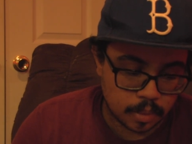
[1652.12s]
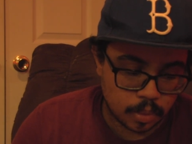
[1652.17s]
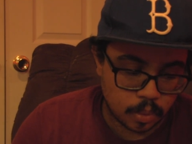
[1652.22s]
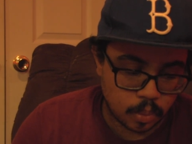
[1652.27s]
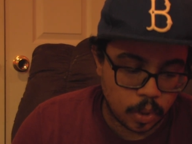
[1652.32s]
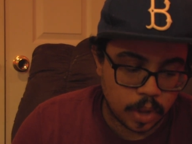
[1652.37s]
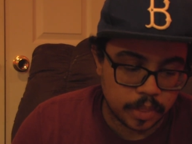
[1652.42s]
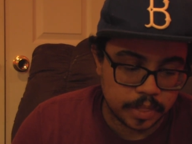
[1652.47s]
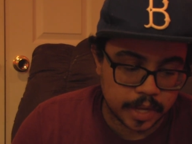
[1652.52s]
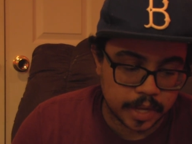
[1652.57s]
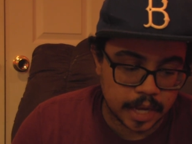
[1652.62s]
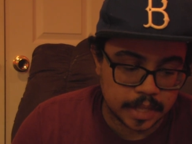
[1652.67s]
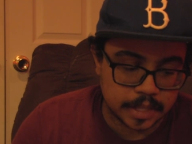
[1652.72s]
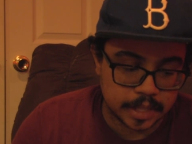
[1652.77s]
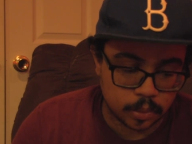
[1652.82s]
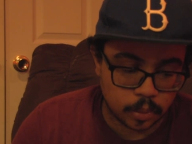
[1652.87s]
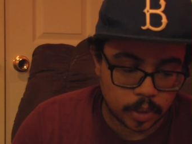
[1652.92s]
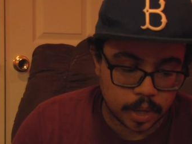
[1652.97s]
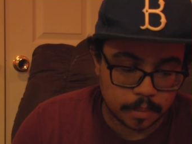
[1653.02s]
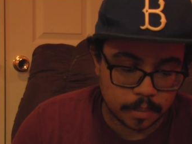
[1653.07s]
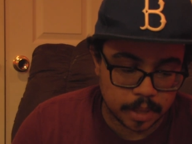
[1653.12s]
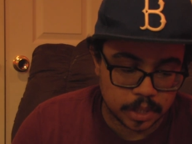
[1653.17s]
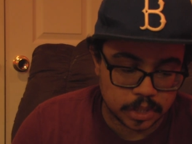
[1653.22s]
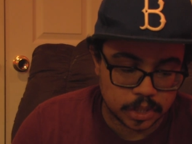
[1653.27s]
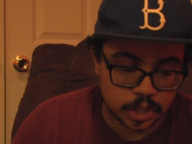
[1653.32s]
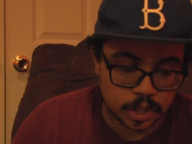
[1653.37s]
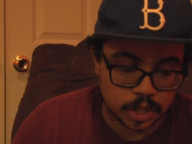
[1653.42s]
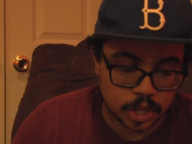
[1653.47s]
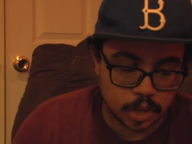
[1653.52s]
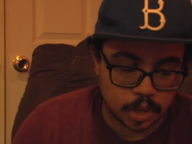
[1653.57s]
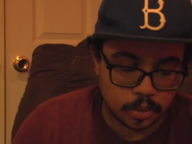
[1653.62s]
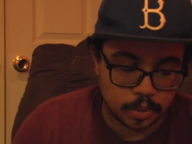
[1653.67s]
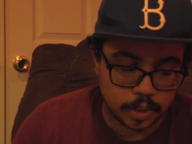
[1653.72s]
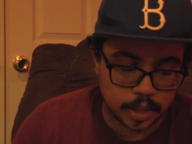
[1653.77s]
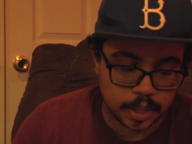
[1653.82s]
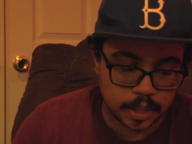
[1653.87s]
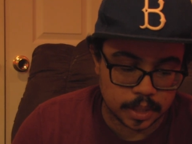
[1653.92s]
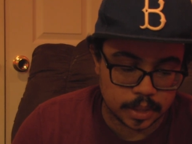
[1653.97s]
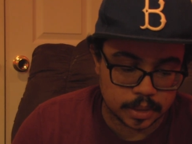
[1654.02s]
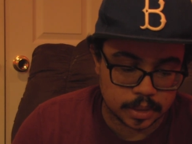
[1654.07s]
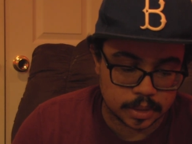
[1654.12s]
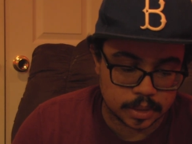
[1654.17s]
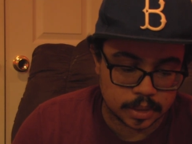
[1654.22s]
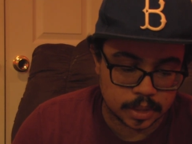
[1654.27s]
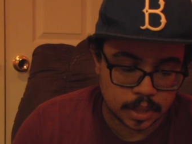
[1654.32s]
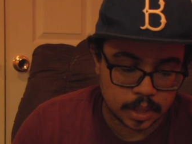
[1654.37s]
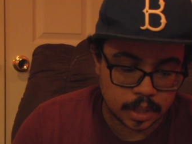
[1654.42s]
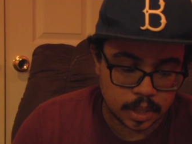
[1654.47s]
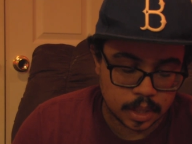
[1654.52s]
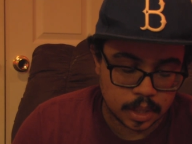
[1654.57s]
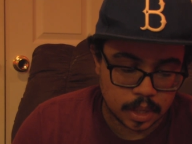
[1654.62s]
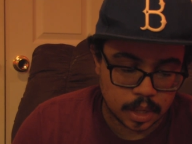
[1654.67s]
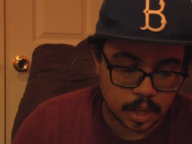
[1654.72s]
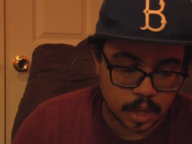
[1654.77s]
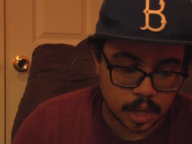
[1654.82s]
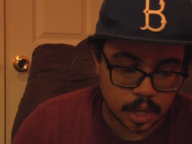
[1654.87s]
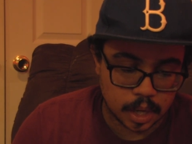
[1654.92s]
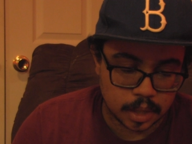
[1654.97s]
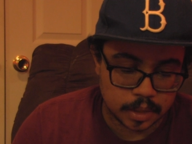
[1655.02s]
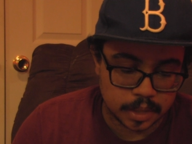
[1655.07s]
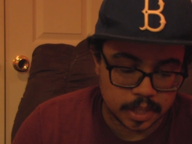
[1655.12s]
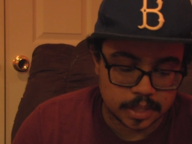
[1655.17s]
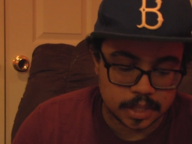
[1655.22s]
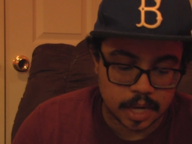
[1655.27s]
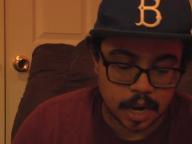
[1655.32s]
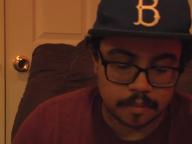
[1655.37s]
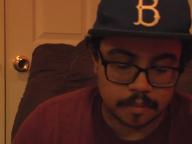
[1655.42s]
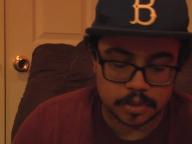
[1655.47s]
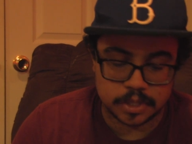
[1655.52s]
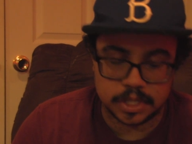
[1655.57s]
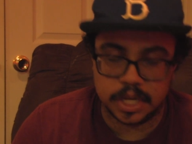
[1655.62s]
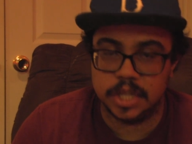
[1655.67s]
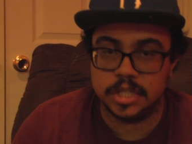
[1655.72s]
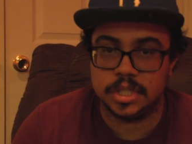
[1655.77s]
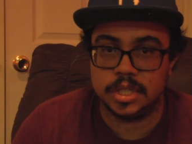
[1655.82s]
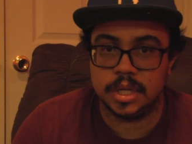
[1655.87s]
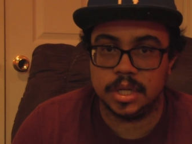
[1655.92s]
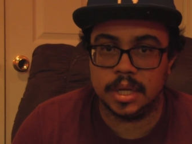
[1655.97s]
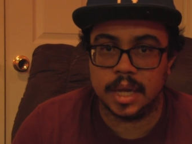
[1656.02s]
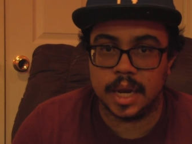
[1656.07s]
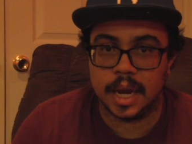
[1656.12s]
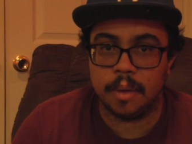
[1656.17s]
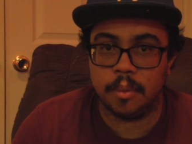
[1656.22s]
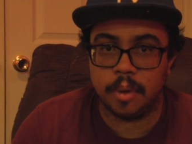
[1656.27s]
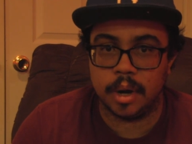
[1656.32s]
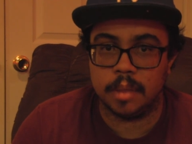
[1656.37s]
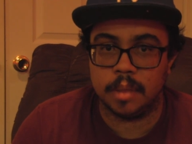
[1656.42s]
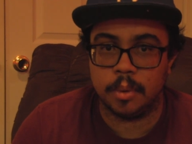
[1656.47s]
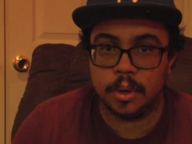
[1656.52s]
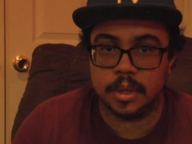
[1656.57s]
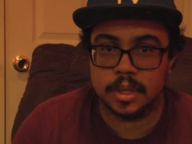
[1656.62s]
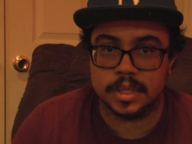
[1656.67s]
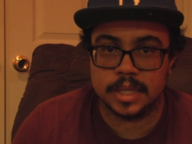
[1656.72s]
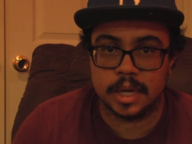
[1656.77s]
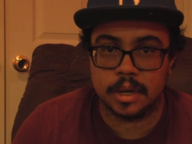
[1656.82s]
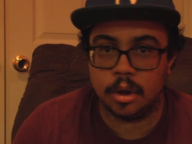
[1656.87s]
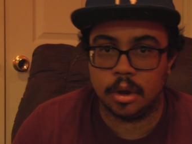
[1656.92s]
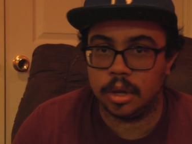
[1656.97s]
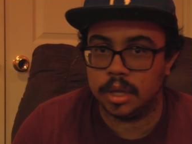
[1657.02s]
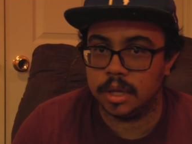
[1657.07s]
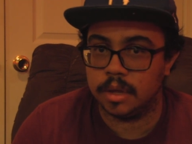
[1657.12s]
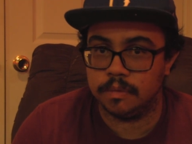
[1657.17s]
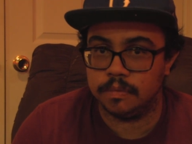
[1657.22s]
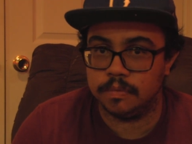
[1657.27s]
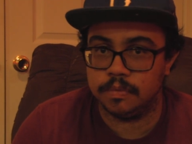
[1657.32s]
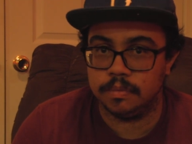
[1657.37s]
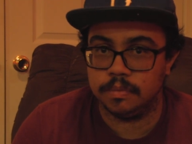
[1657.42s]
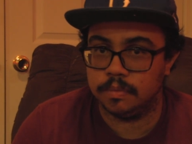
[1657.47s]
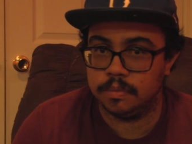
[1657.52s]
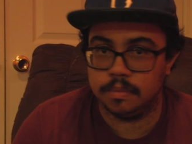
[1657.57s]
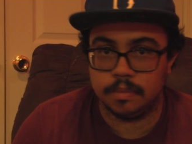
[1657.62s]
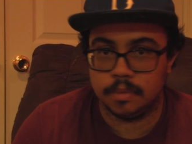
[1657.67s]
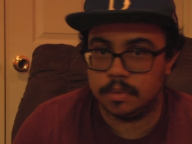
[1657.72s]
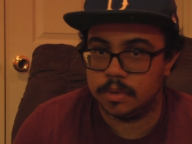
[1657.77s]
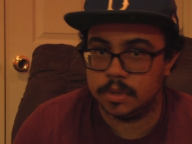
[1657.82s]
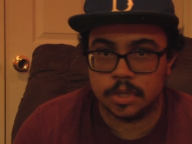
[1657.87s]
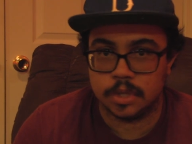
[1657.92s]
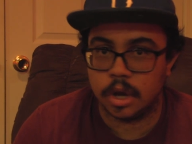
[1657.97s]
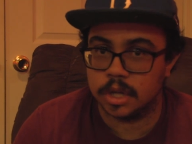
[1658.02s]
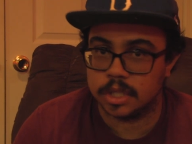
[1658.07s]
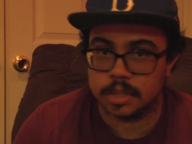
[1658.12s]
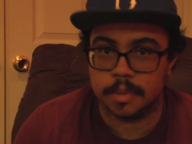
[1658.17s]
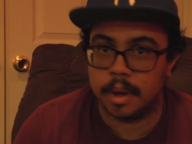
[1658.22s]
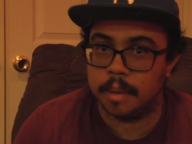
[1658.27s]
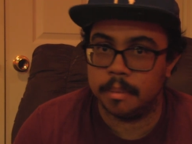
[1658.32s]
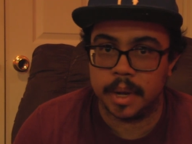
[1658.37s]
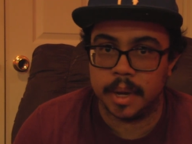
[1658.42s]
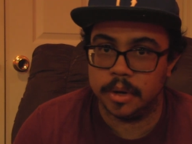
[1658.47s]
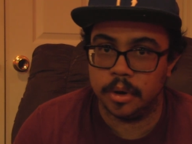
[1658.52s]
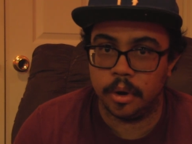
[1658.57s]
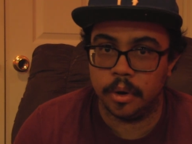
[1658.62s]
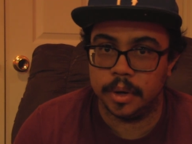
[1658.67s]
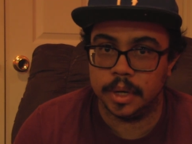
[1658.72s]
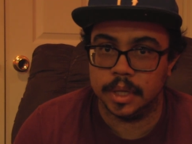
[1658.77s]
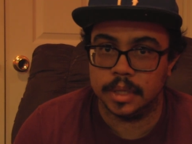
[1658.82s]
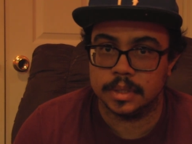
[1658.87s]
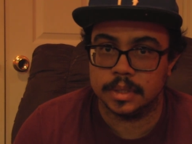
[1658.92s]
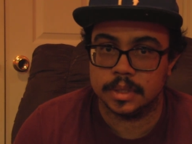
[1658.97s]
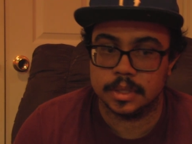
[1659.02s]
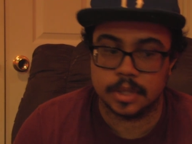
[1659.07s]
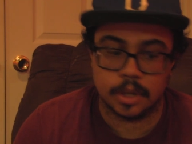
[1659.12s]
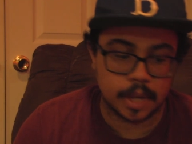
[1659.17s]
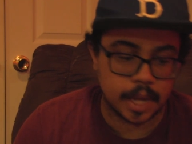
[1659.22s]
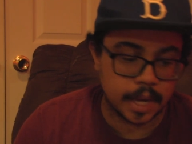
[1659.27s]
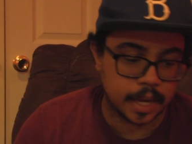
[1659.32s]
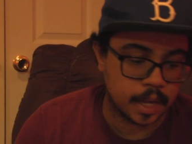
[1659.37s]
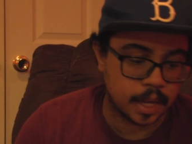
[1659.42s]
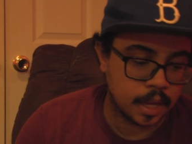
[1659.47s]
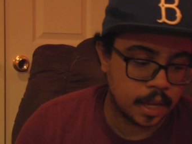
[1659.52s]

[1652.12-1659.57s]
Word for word: One thing I did want to mention though is this conversation, and I want to point this out, only talks about minorities. So like